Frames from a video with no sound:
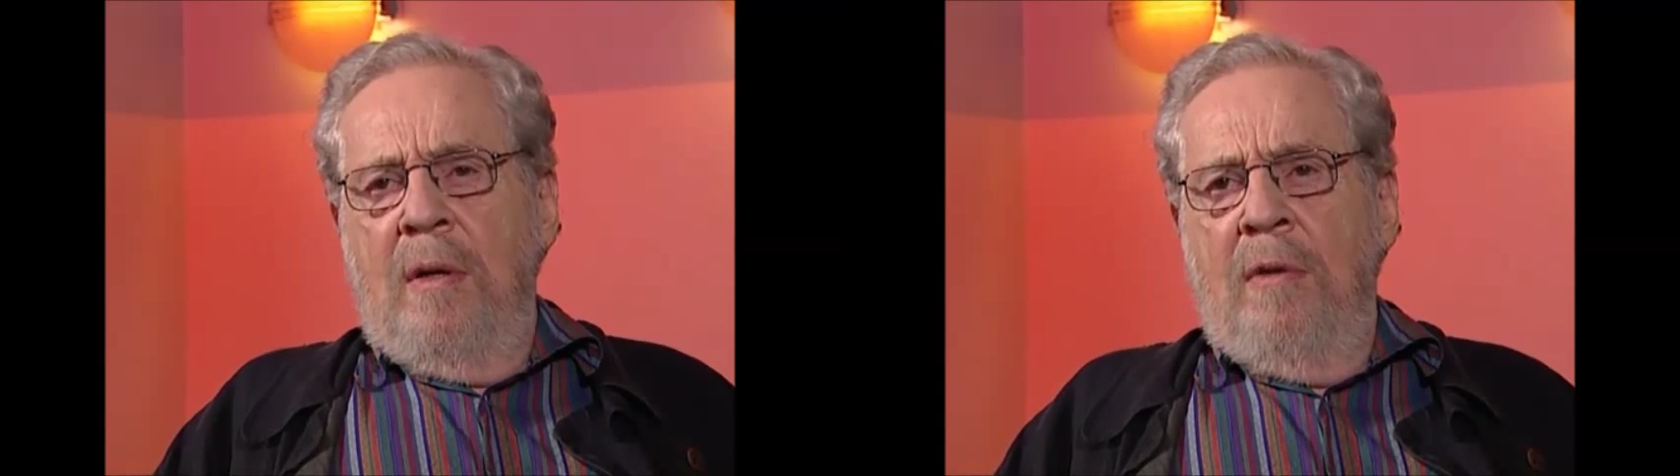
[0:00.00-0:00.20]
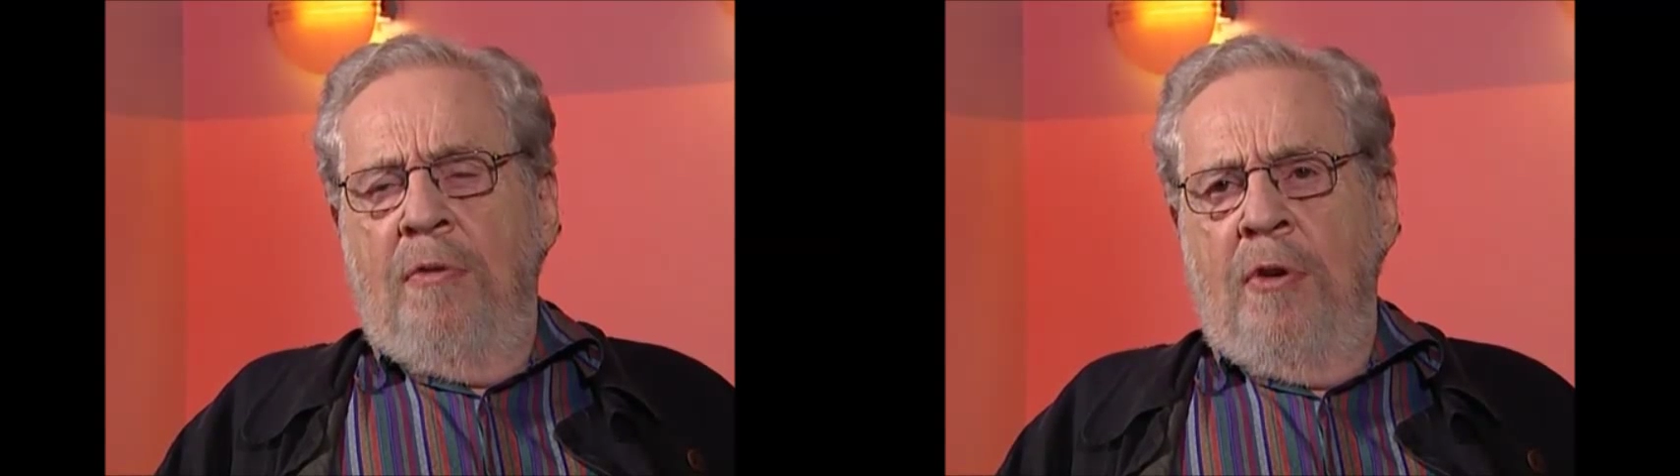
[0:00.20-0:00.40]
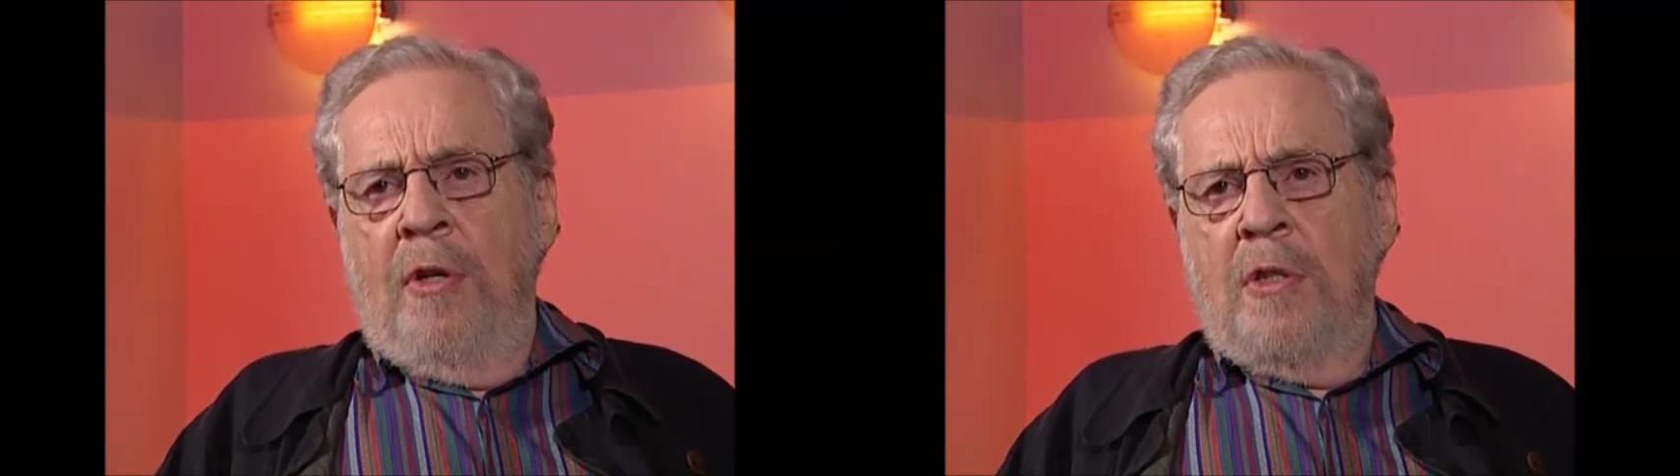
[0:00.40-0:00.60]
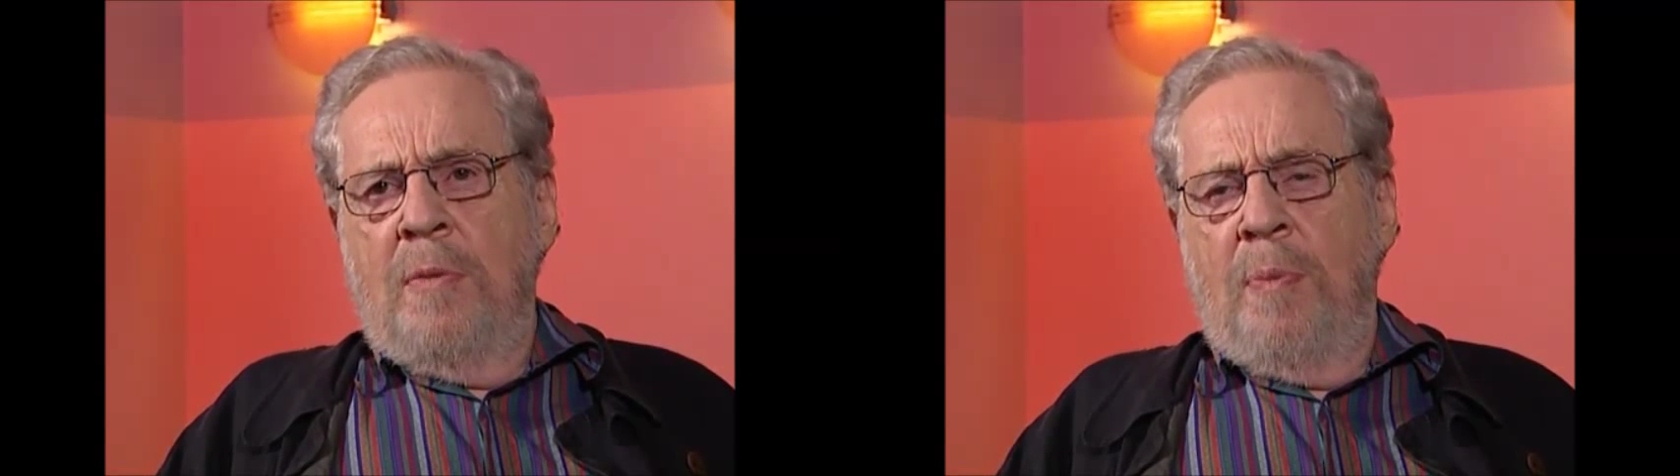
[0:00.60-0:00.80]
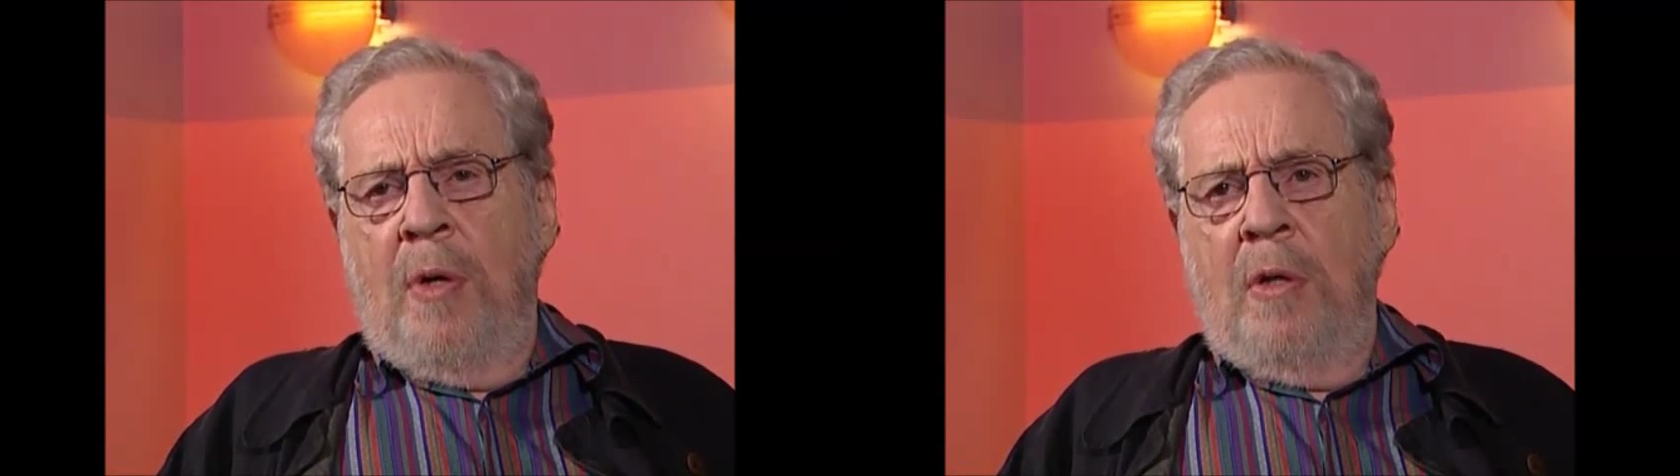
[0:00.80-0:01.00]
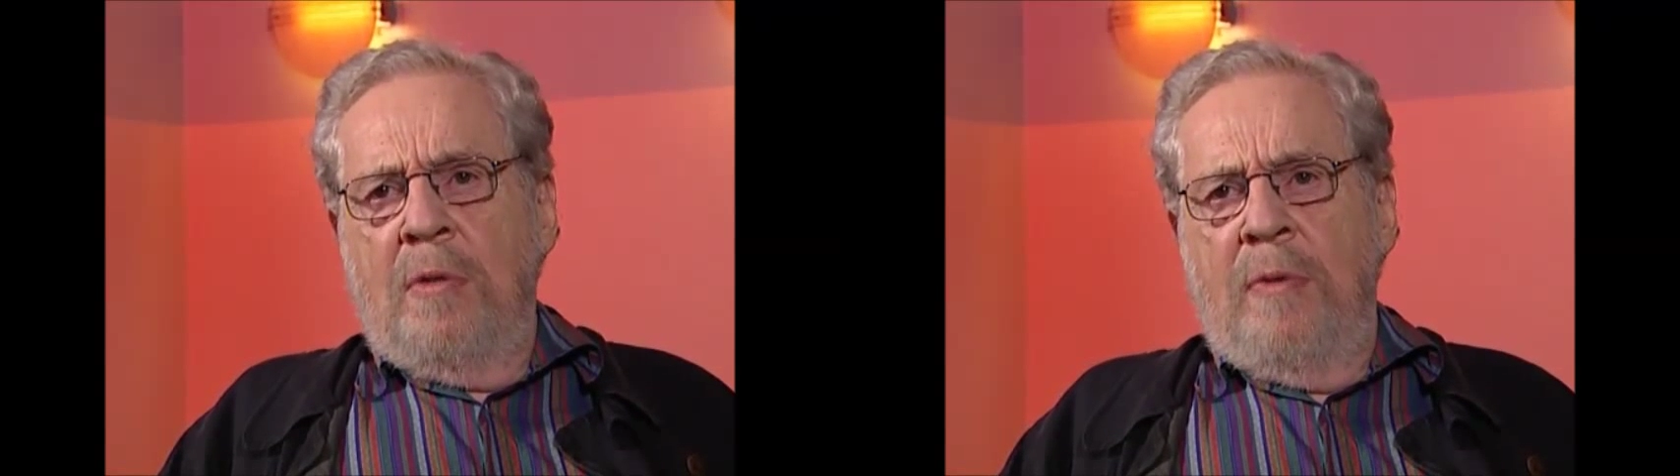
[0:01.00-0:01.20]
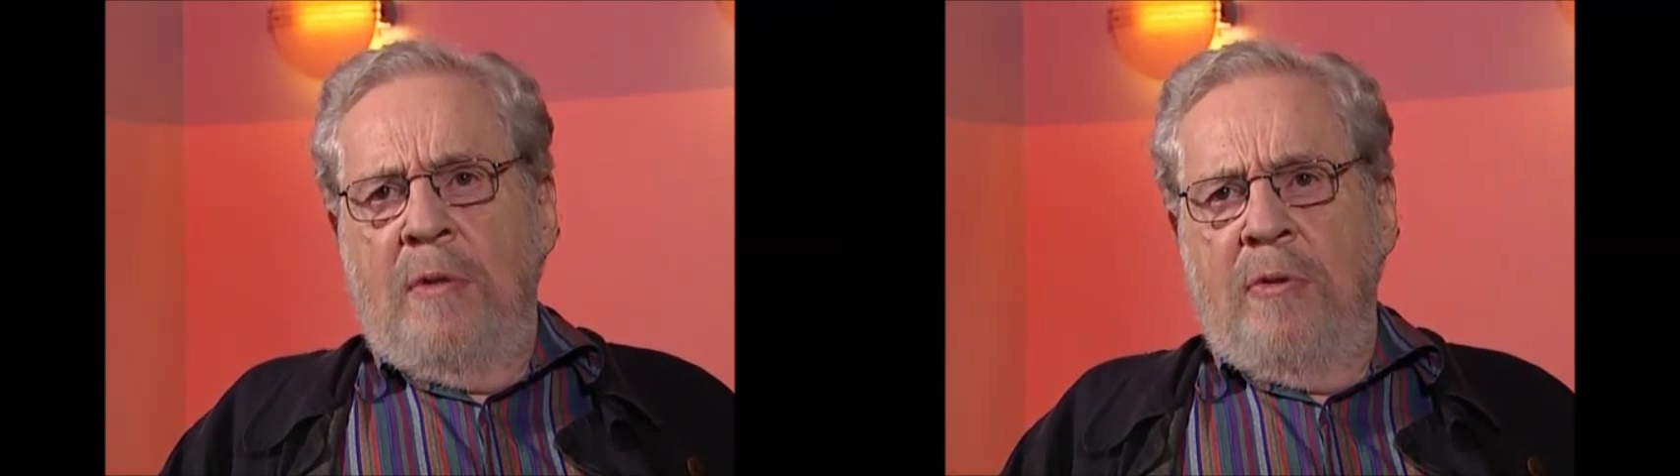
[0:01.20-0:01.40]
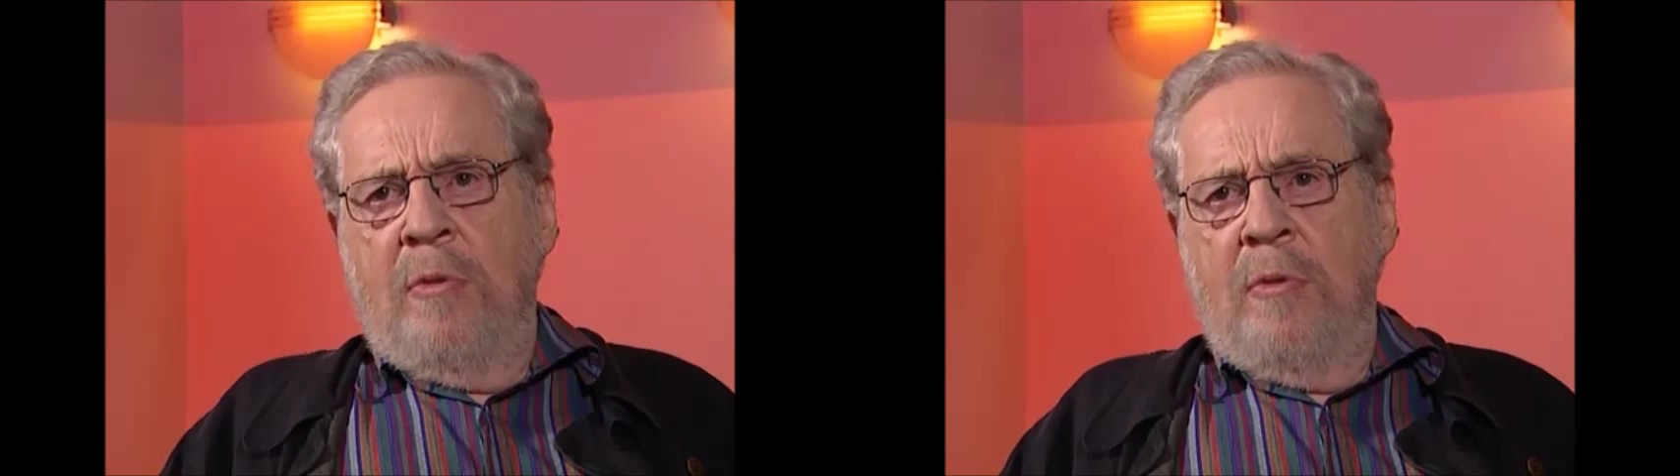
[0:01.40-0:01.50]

The first part, which